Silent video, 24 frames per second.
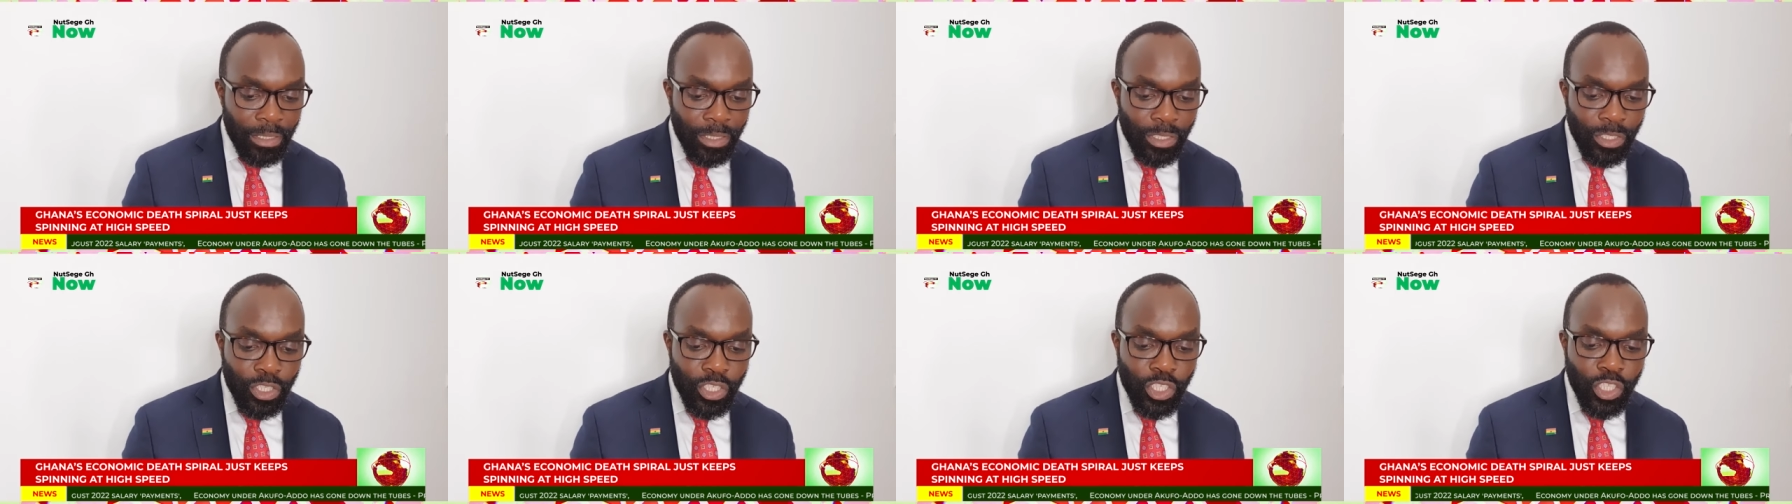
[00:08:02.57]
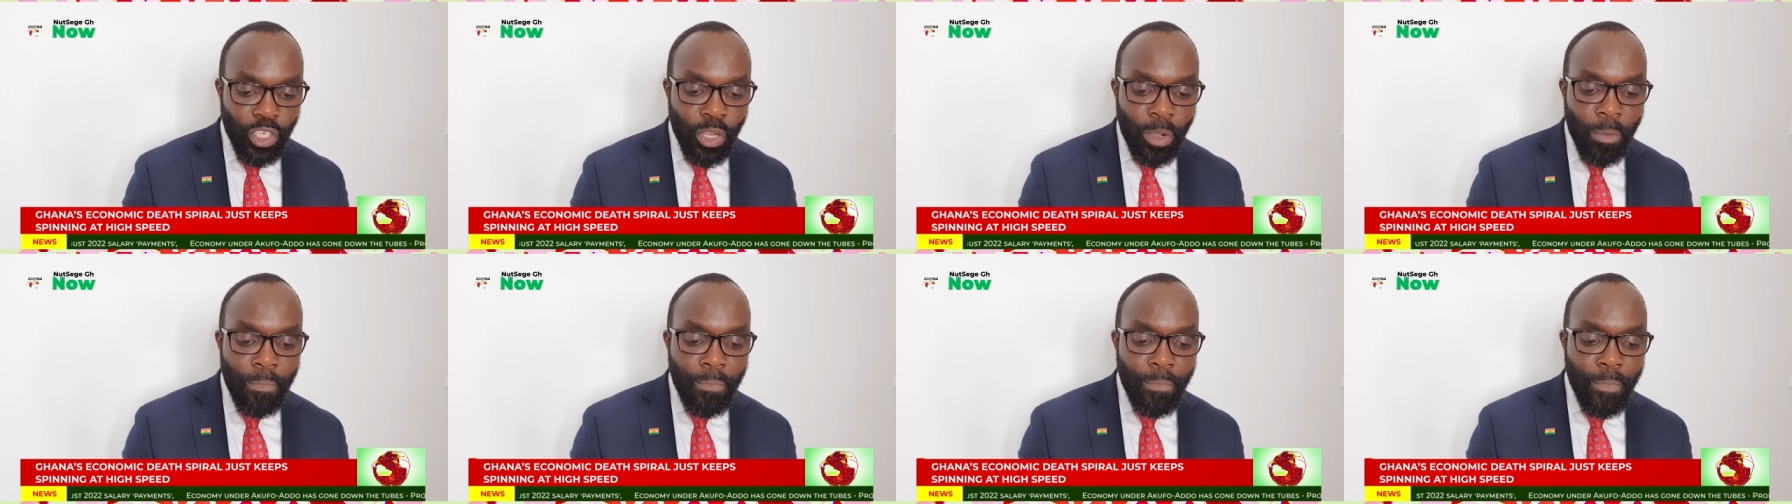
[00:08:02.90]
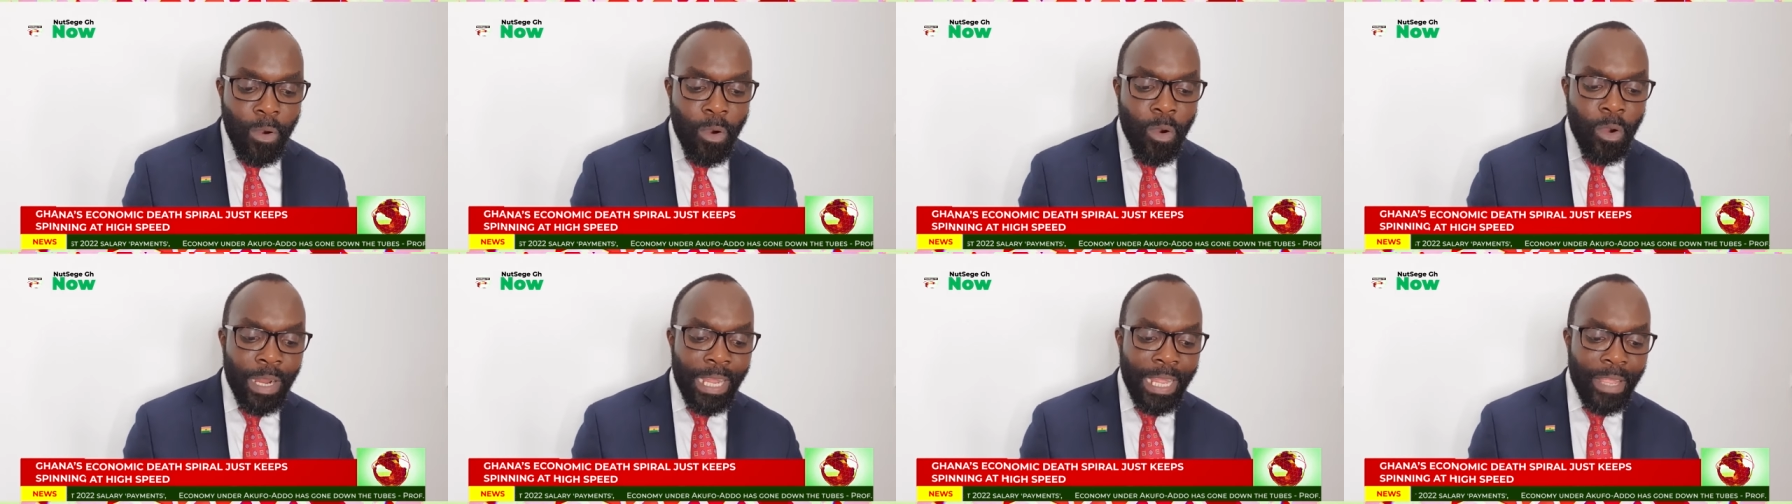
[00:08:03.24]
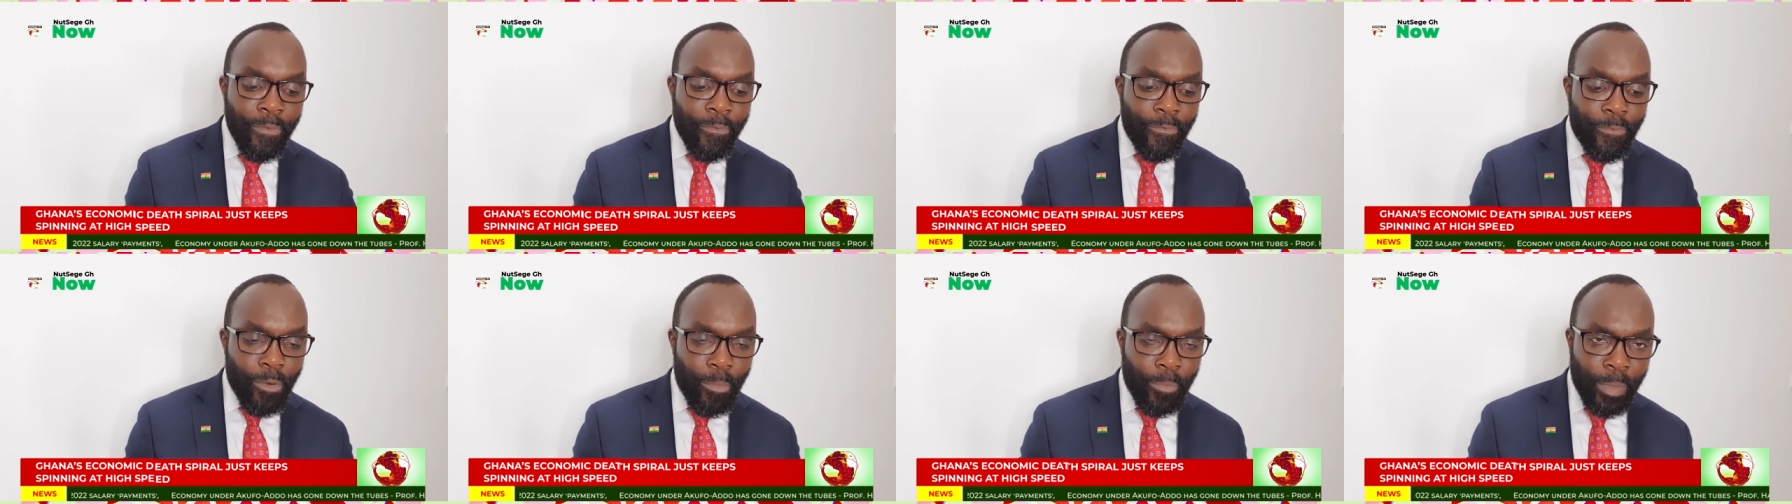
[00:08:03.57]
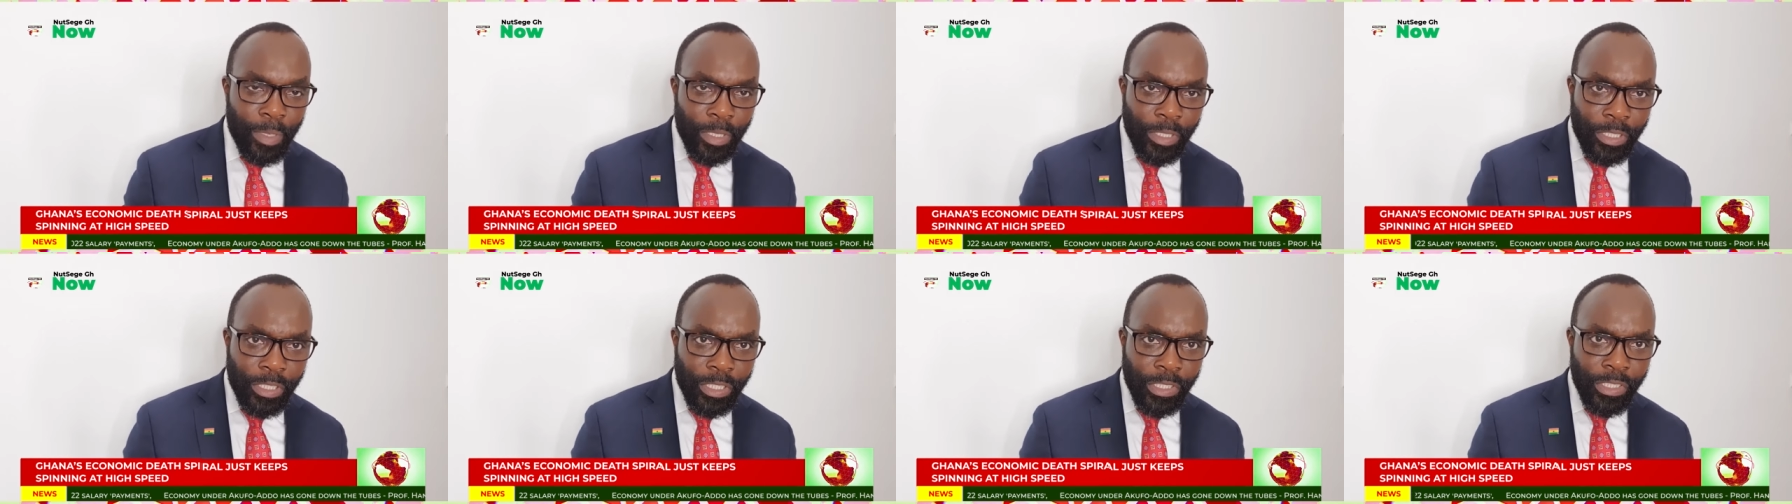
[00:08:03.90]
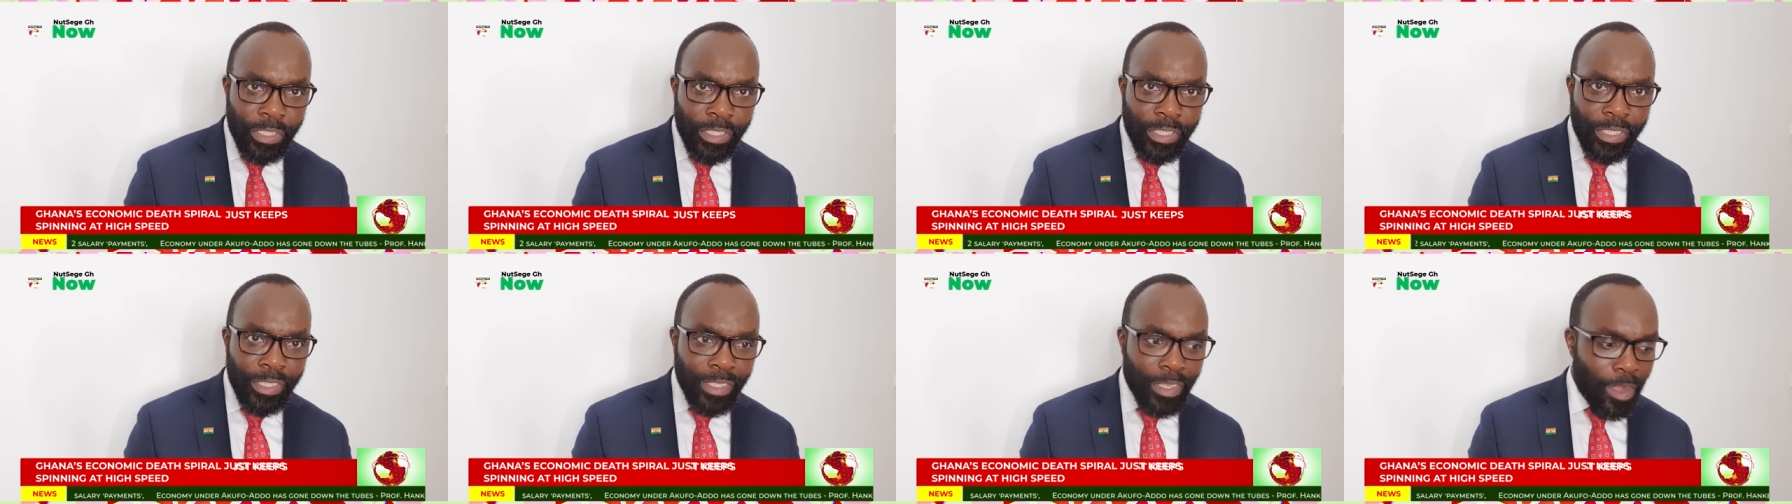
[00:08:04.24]
some more
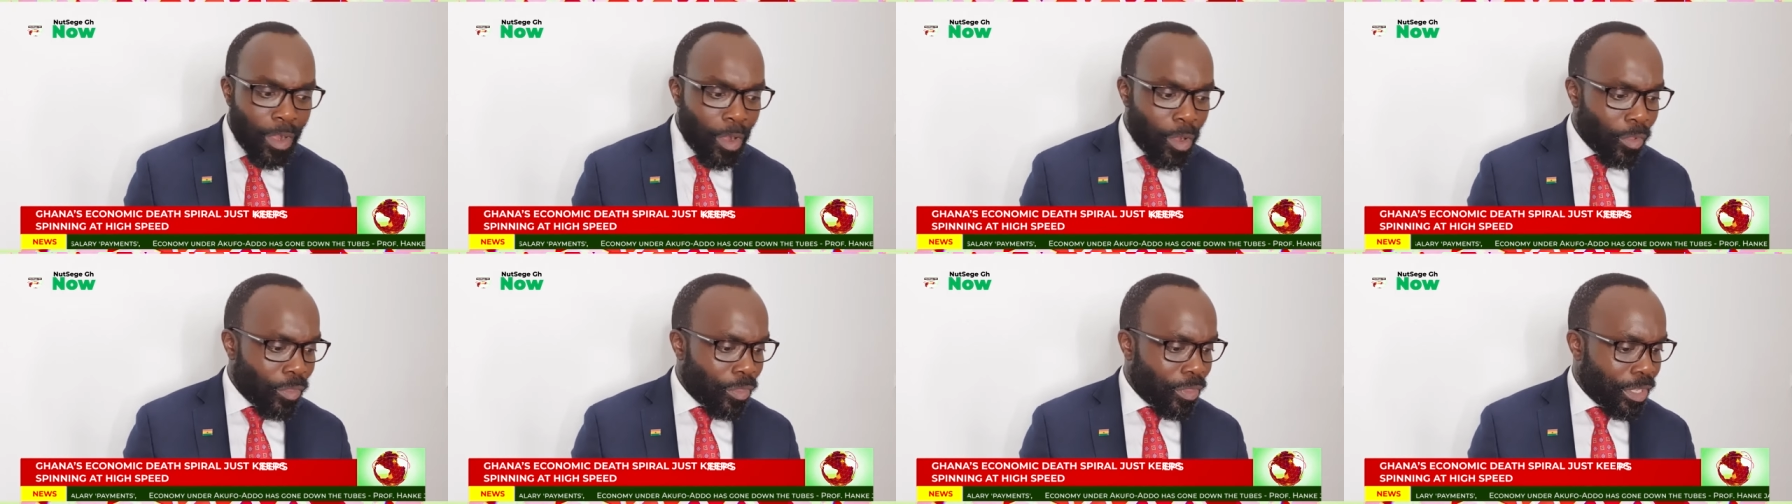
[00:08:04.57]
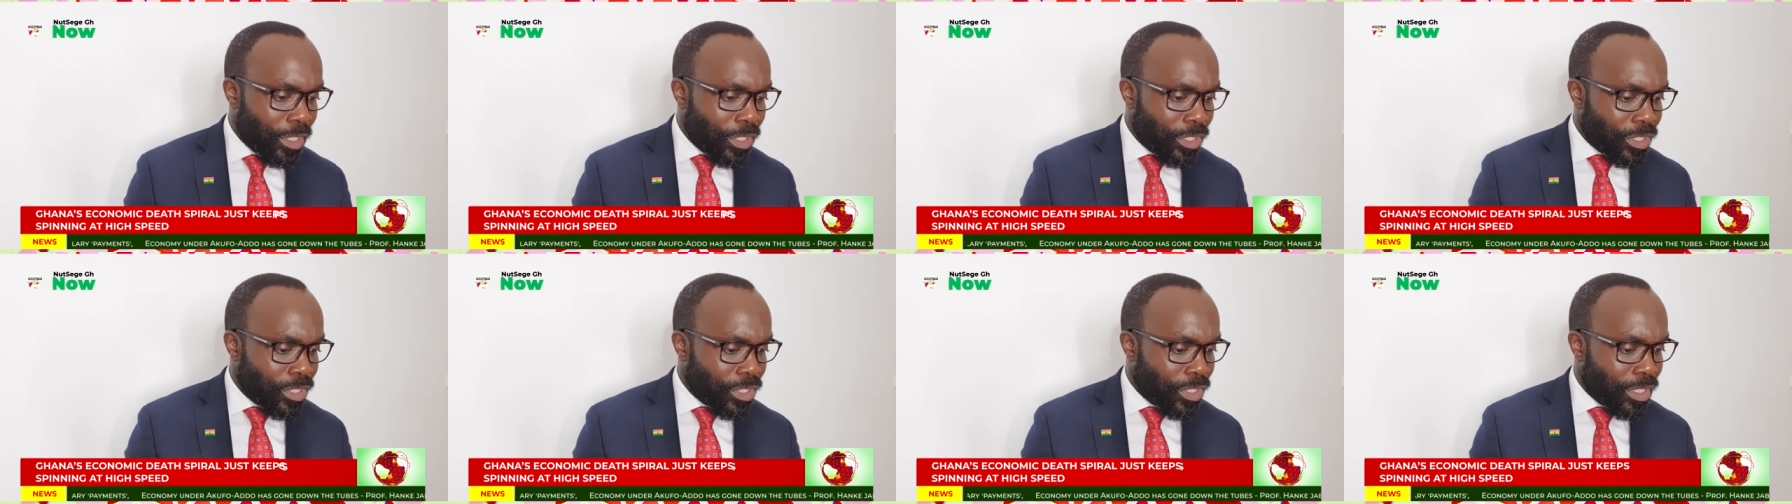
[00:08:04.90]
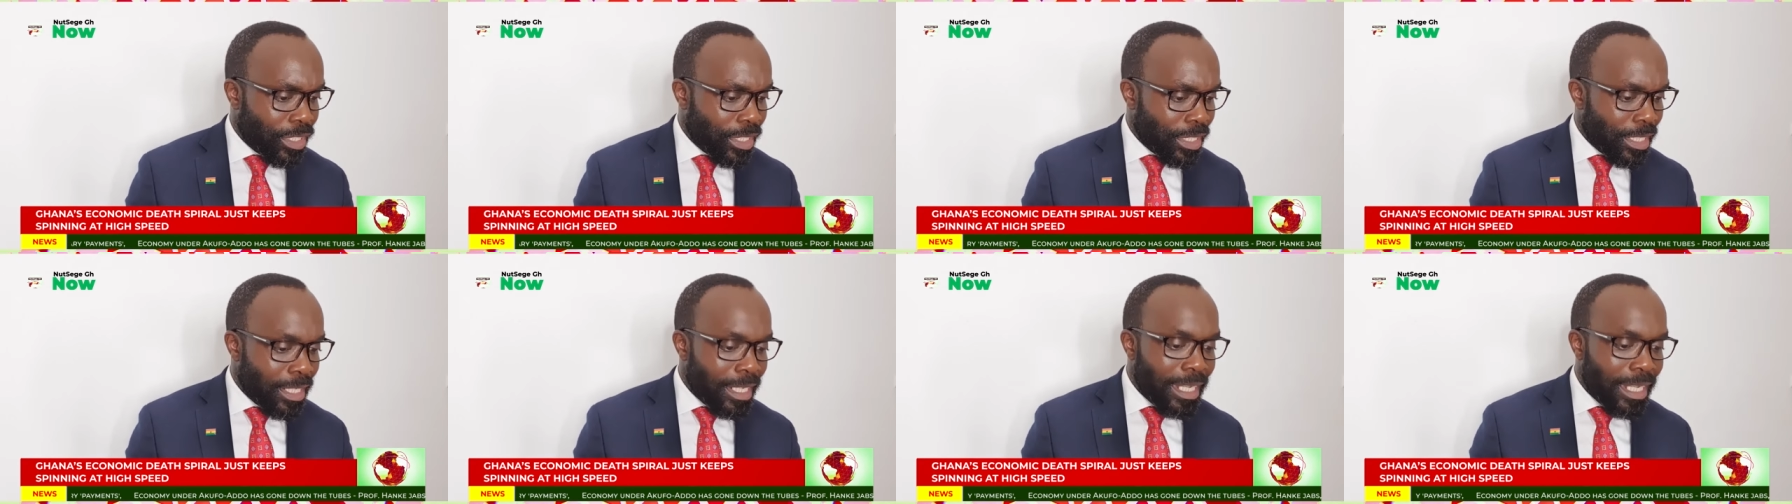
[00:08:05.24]
informations on this